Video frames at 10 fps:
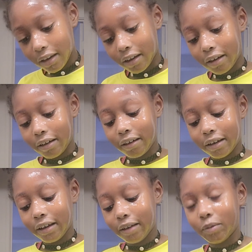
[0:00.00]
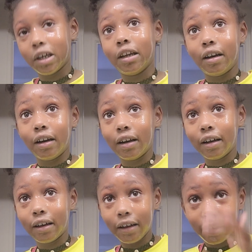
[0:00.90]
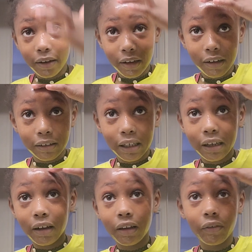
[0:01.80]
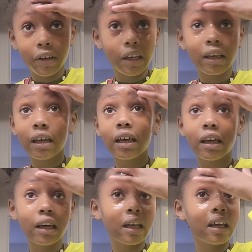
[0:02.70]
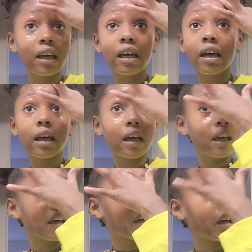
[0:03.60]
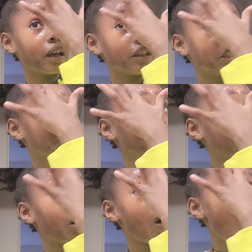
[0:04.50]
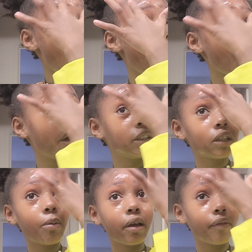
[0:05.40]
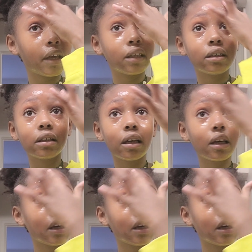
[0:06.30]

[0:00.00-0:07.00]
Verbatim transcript: Nah, I'm good. I'm not gonna take all of it. gonna just put a whole bunch on my face.